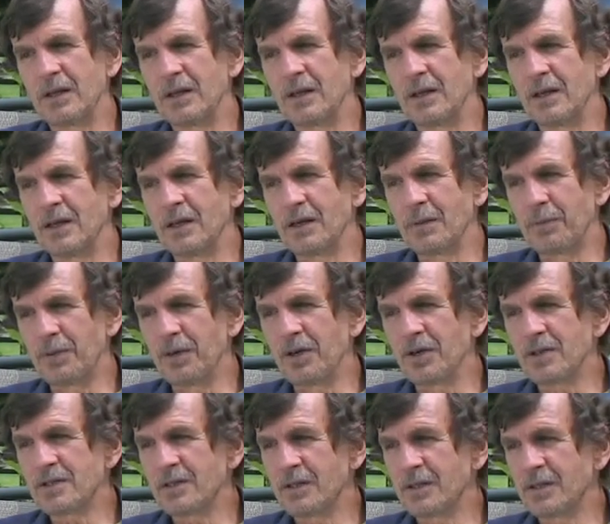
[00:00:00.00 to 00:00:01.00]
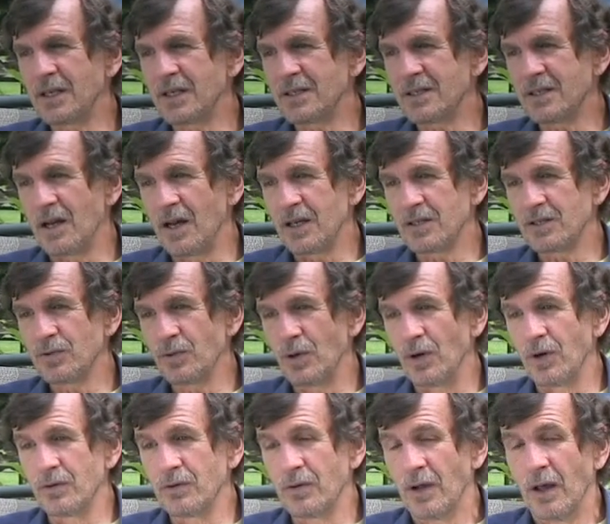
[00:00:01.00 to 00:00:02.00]
it, it appears that
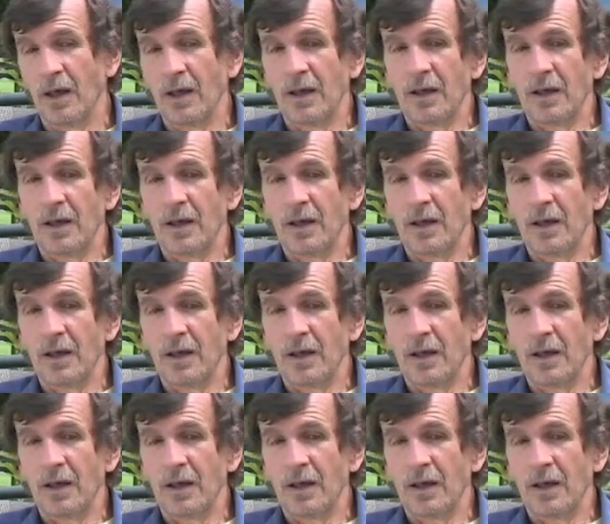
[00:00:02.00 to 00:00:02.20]
testosterone,